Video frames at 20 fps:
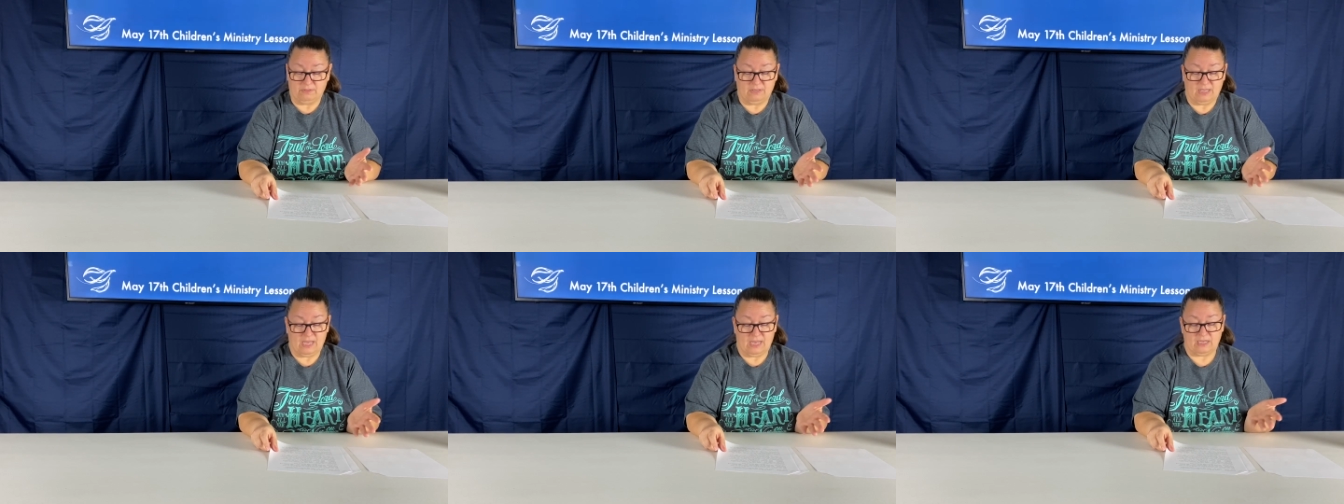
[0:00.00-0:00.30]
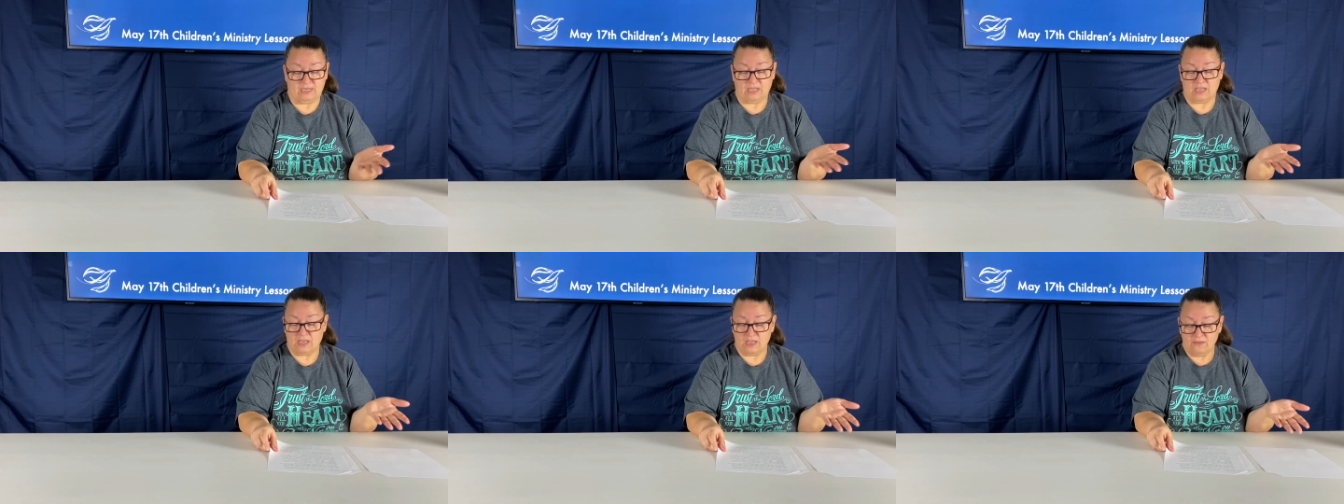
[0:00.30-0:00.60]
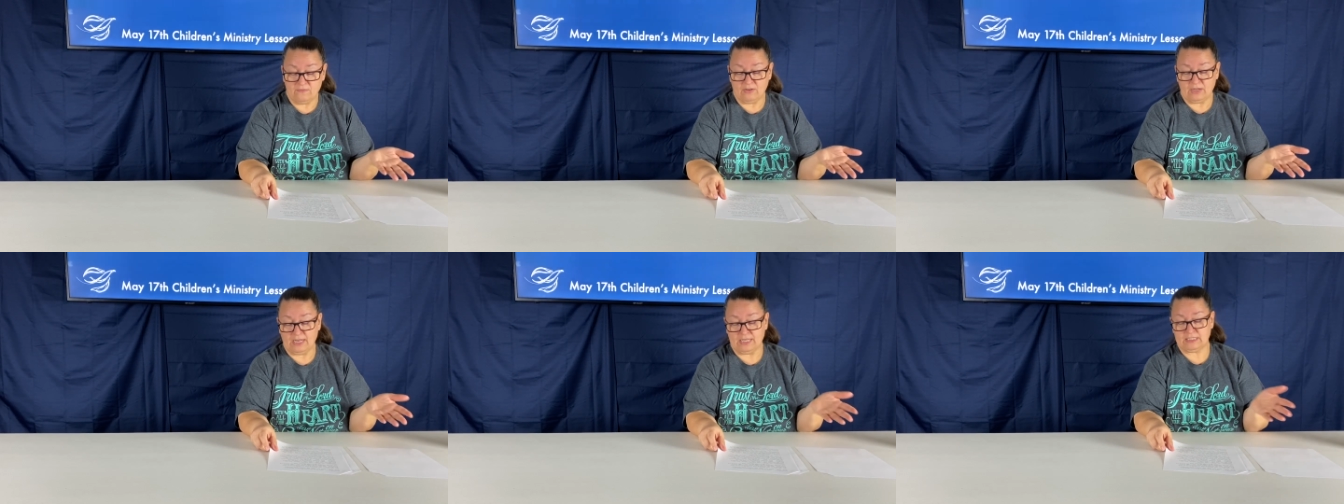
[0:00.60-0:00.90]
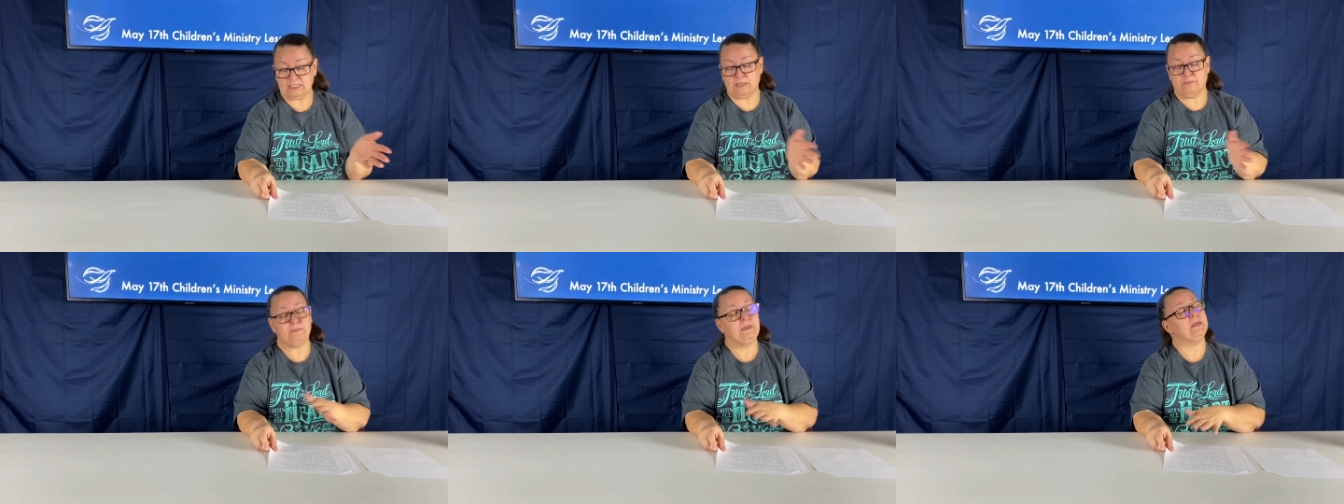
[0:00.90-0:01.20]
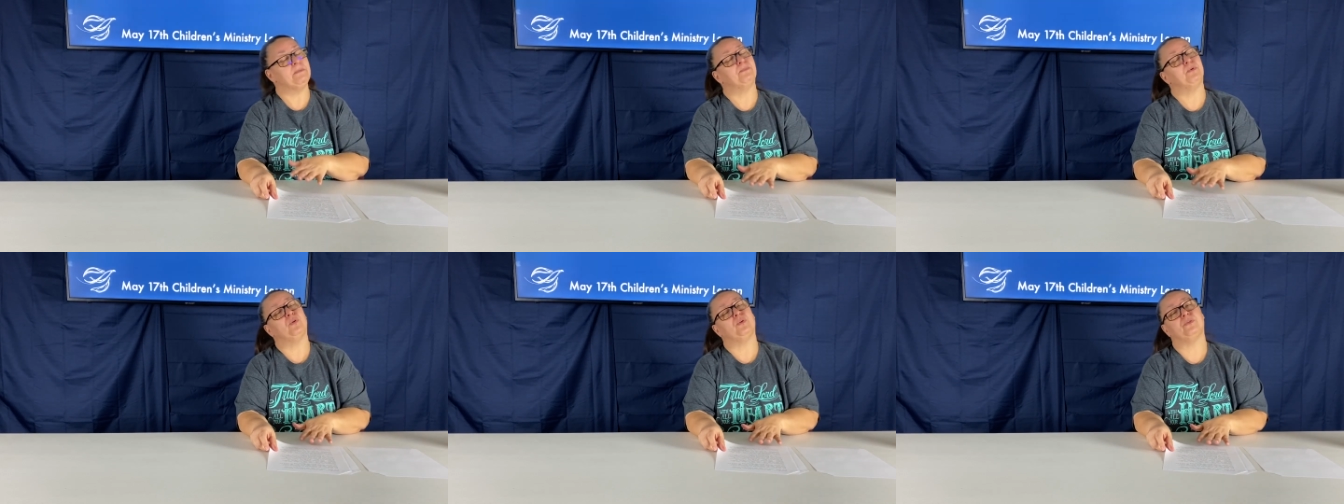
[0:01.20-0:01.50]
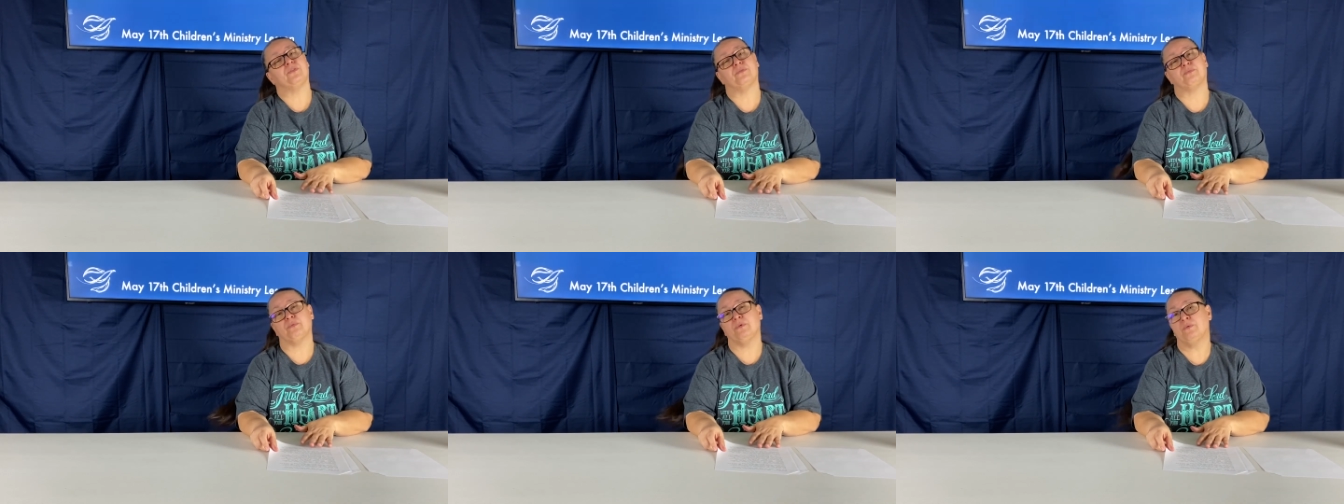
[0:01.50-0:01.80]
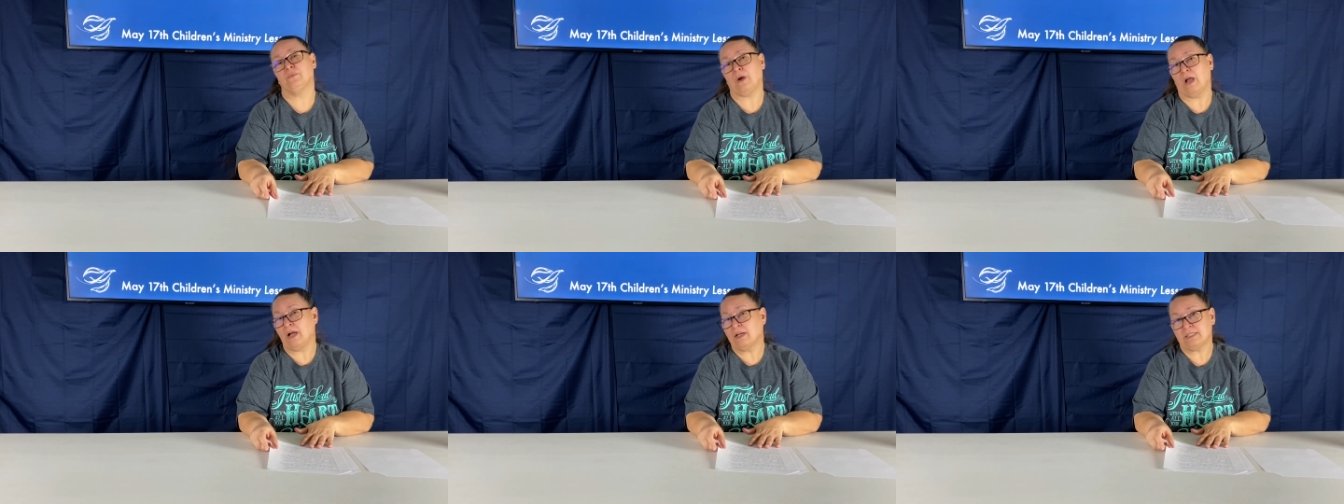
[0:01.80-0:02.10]
and even as the people threw
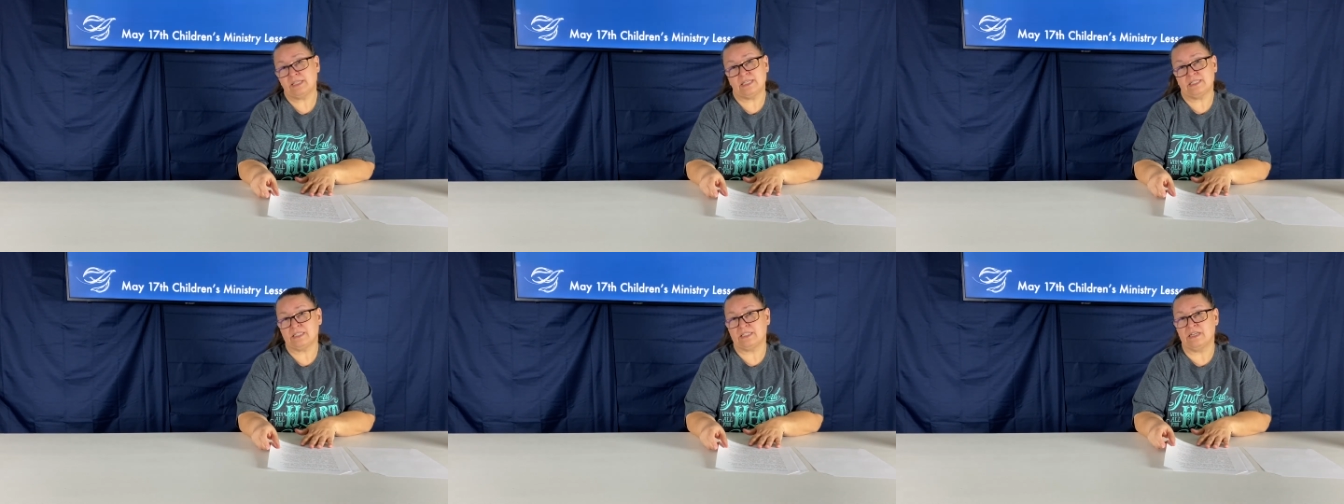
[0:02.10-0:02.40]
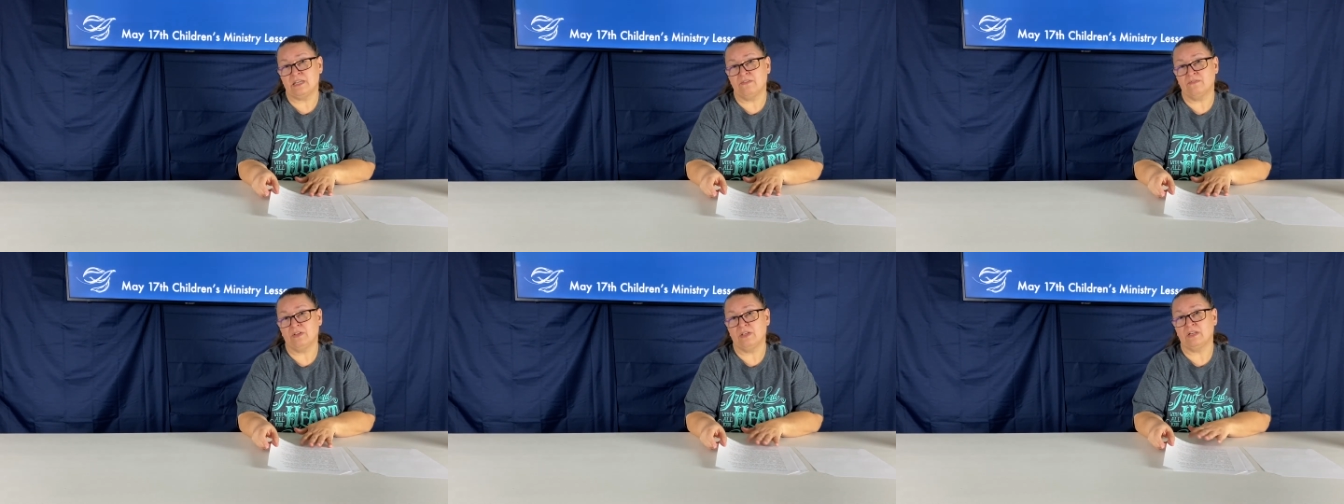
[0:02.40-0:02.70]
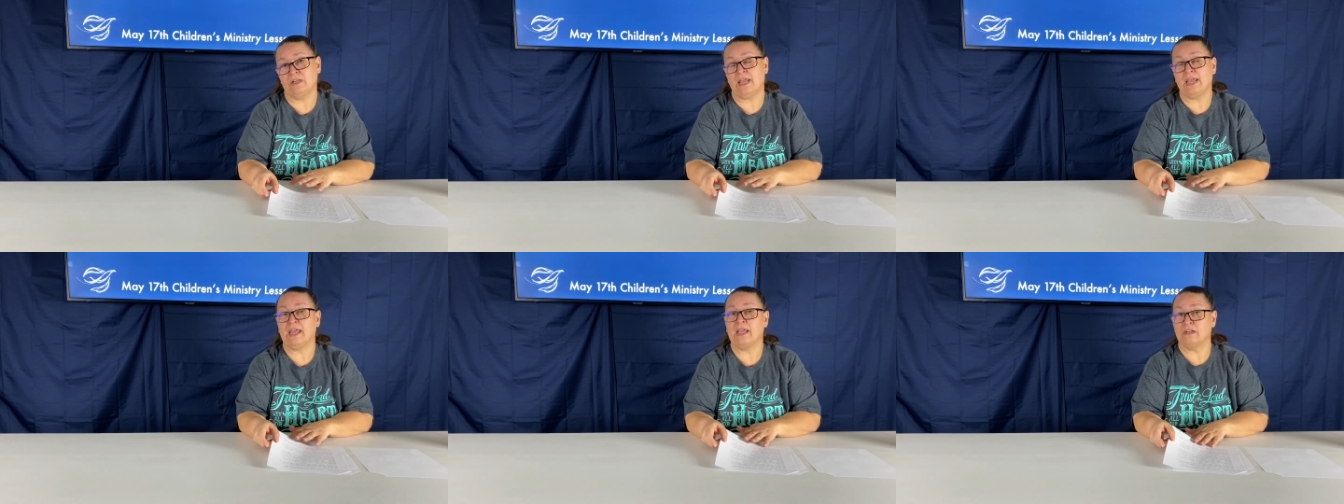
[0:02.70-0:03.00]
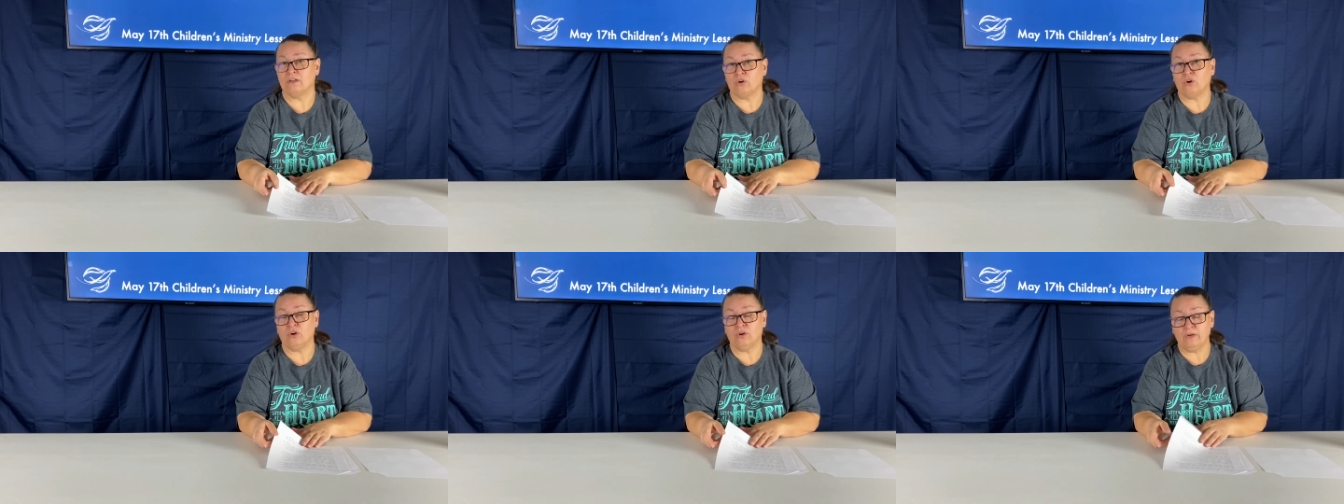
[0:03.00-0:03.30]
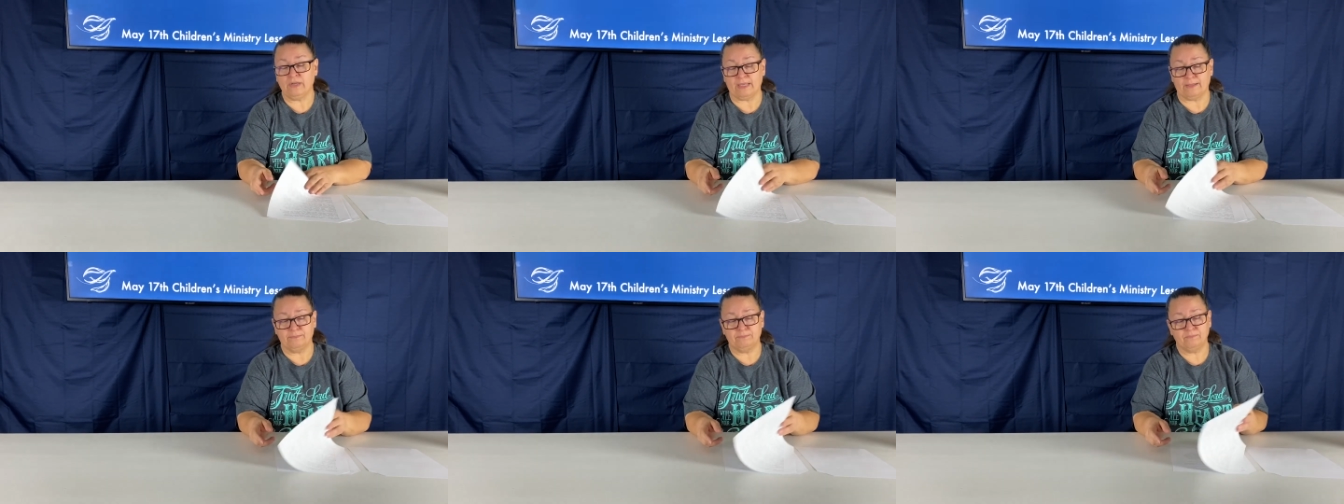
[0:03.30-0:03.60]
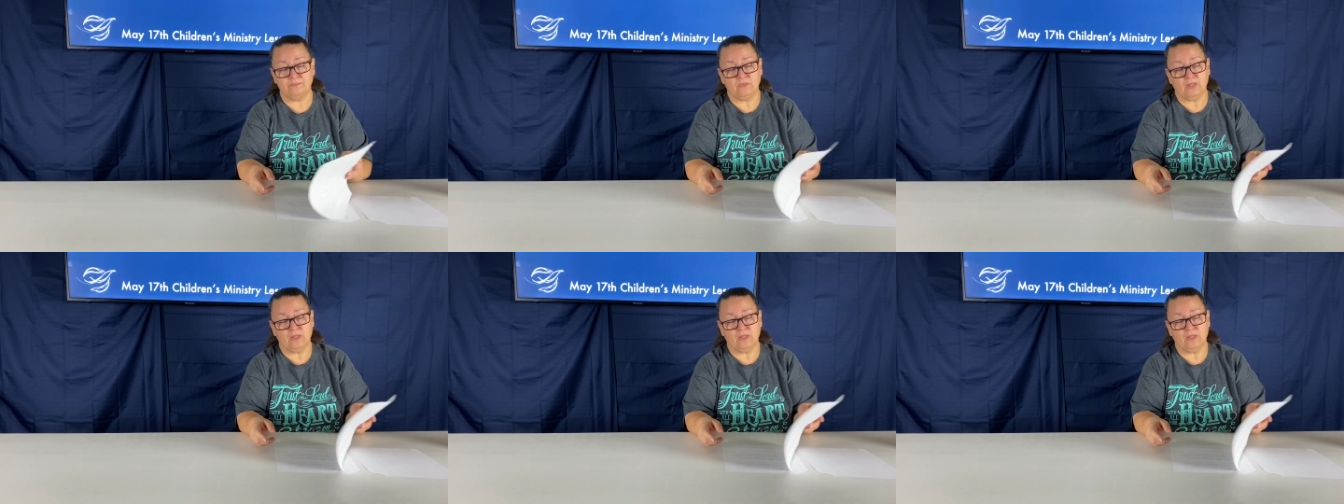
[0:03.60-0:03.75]
rocks at Stephen and hurt him.